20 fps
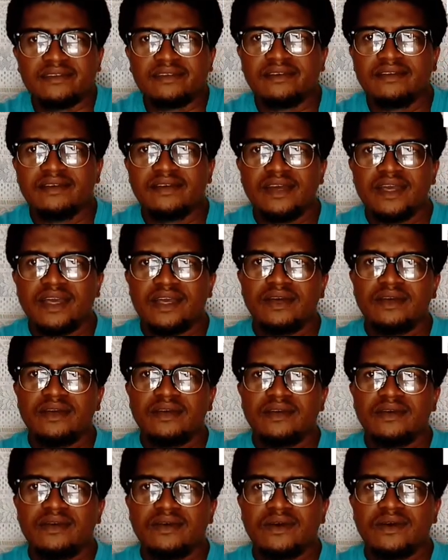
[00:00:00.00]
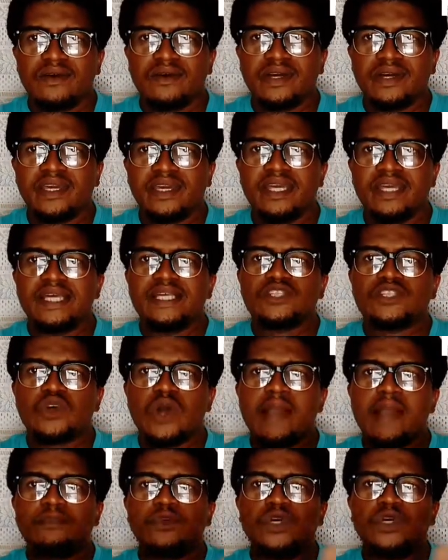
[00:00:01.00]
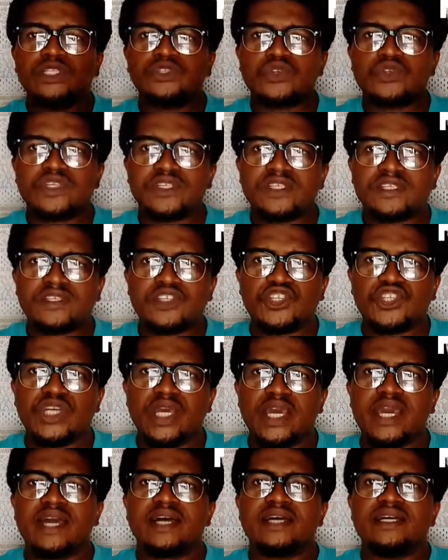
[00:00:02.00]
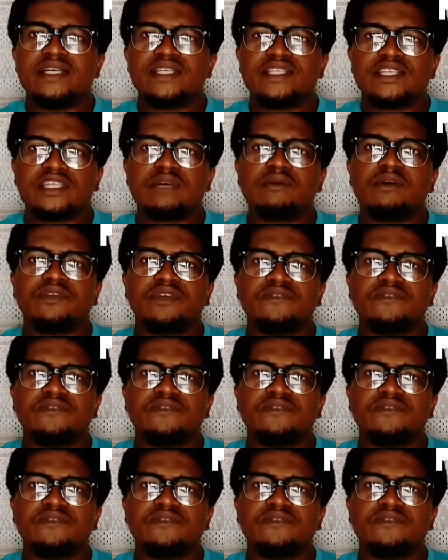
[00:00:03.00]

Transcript: Okay, so I'm going to share some of the videos,